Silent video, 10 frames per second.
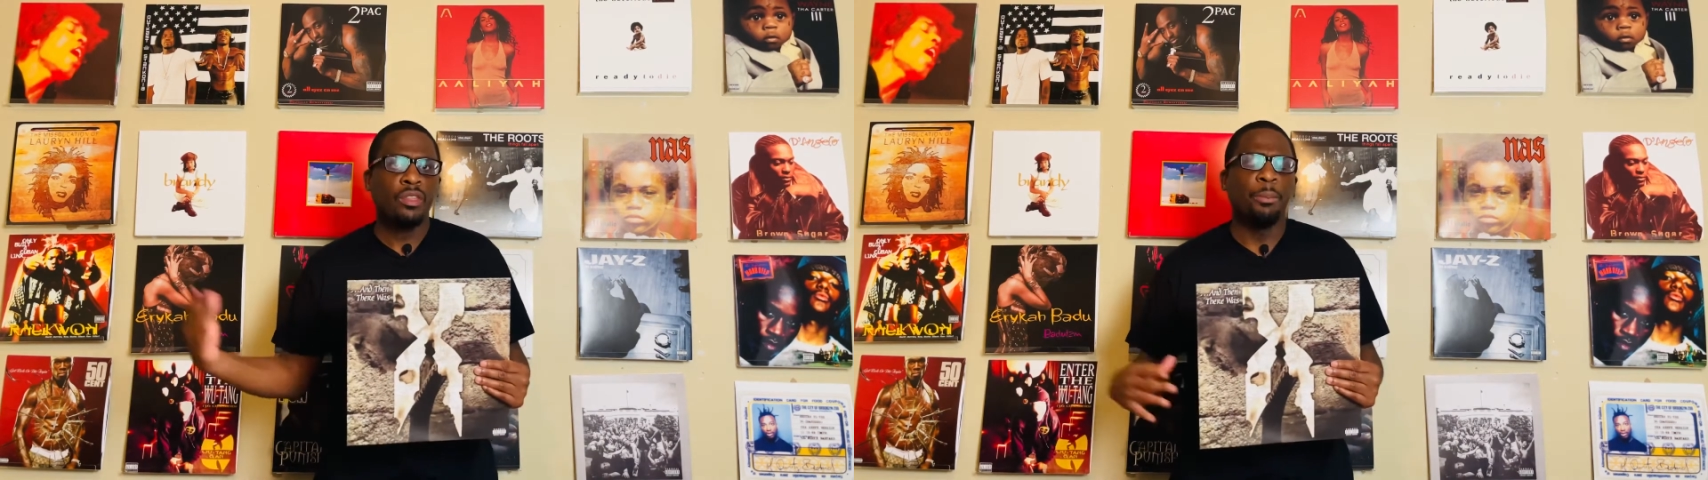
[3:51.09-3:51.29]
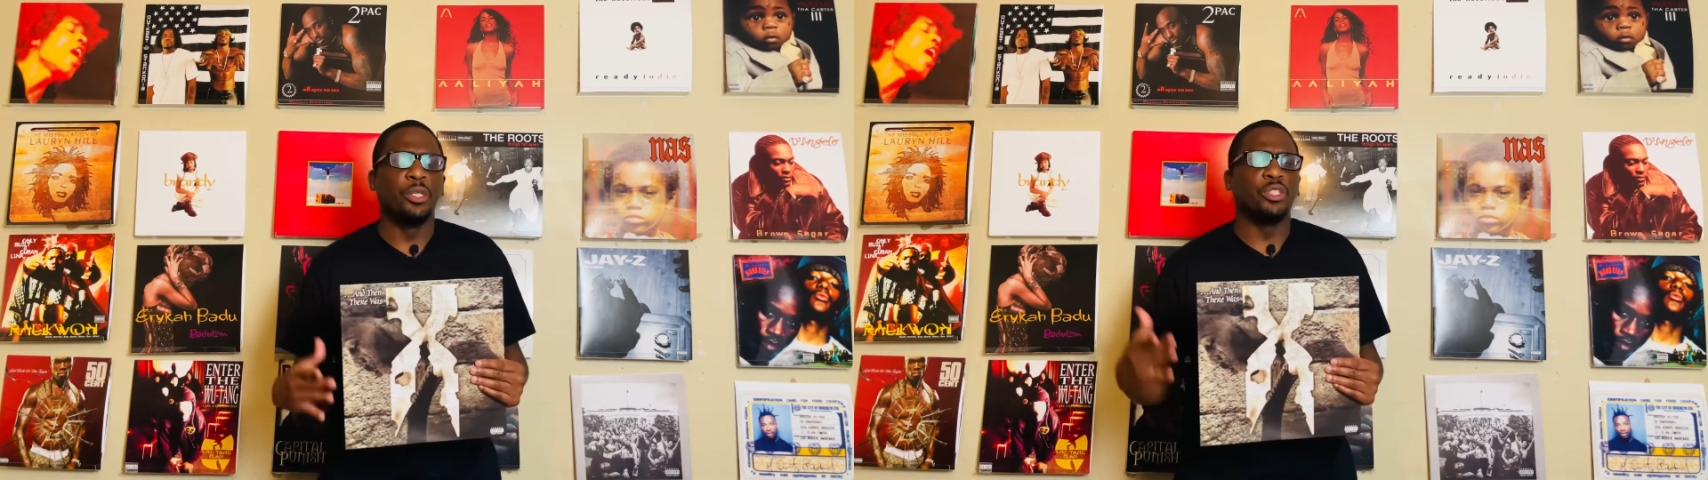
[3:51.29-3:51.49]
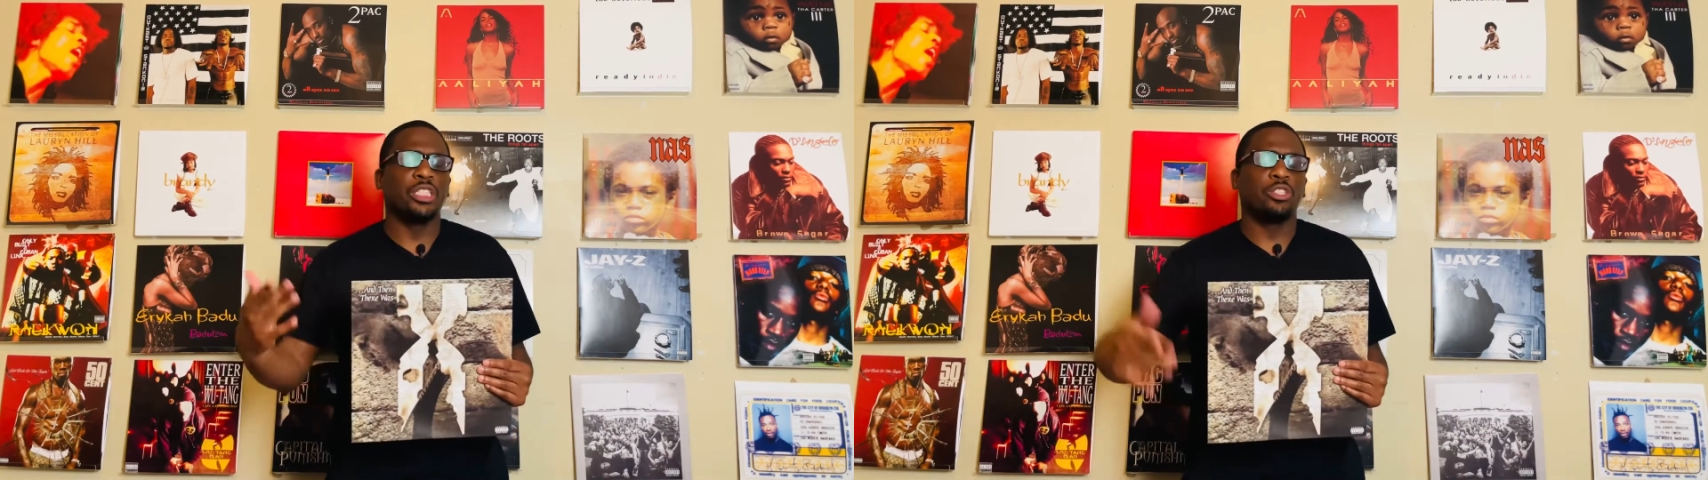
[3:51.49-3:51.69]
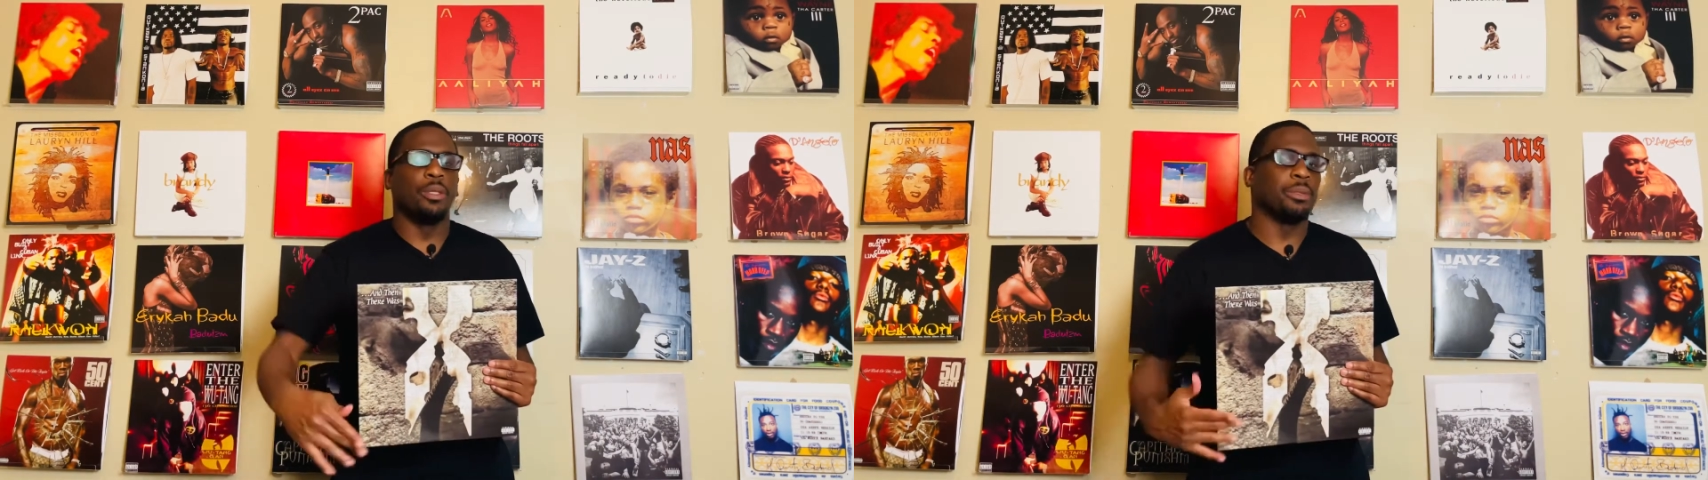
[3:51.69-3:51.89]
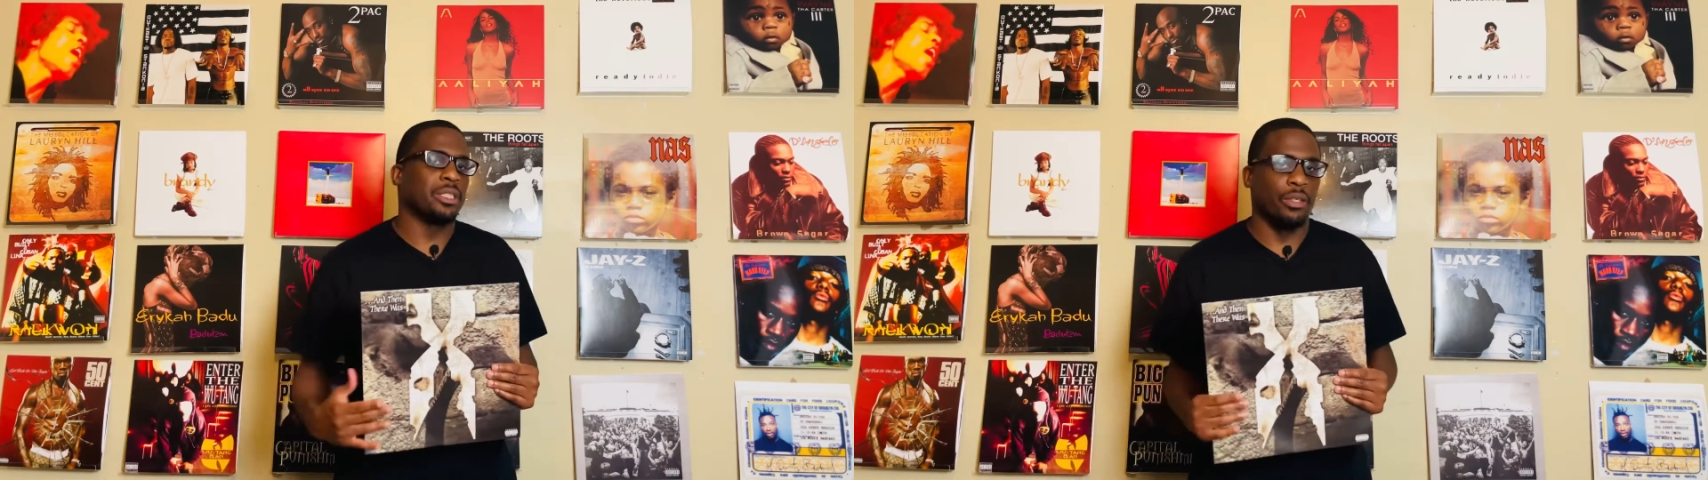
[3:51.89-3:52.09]
music
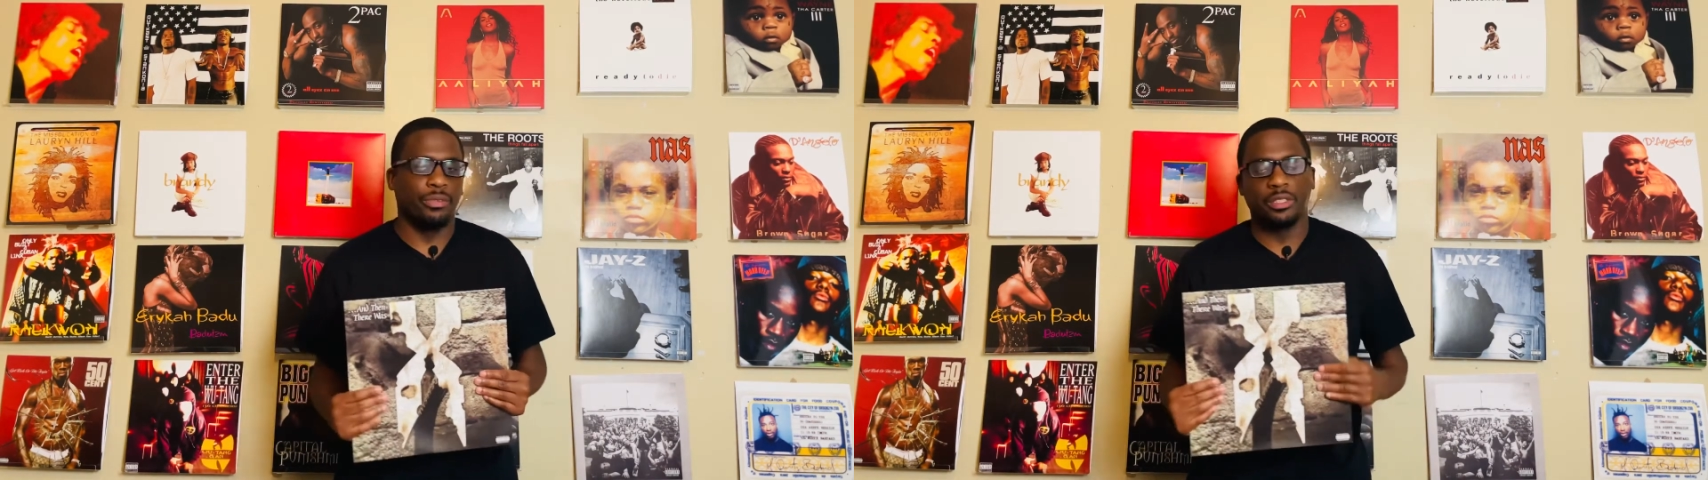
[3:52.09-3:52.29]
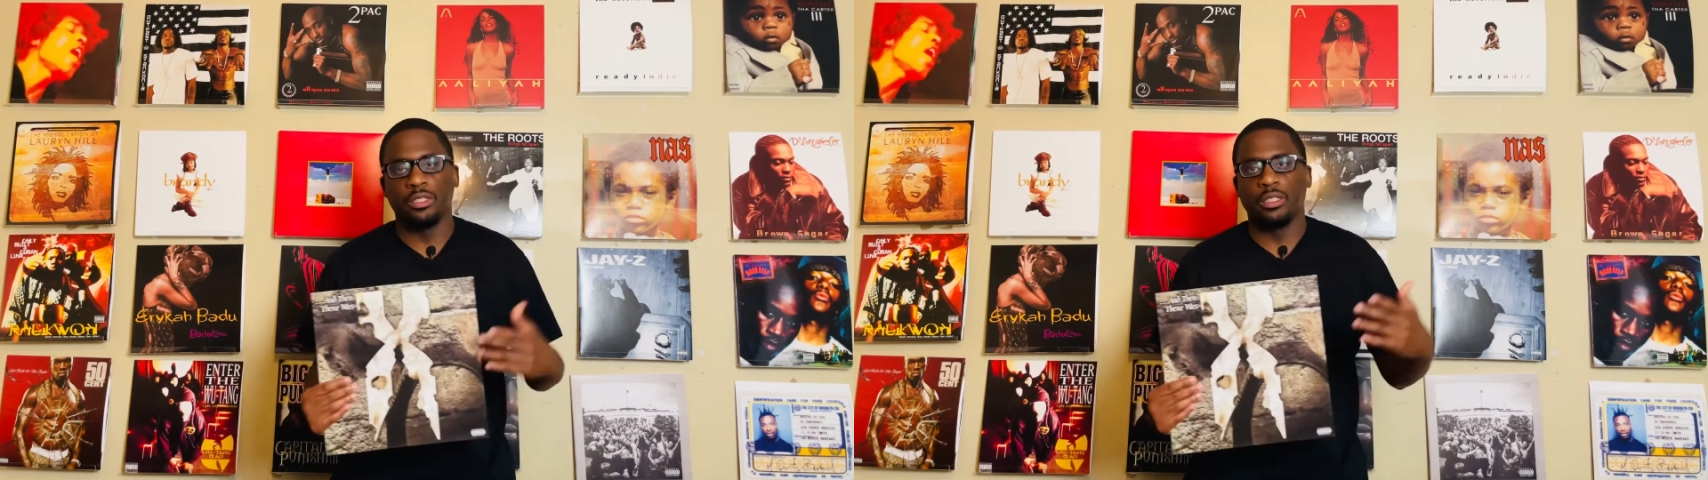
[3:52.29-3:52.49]
streaming service,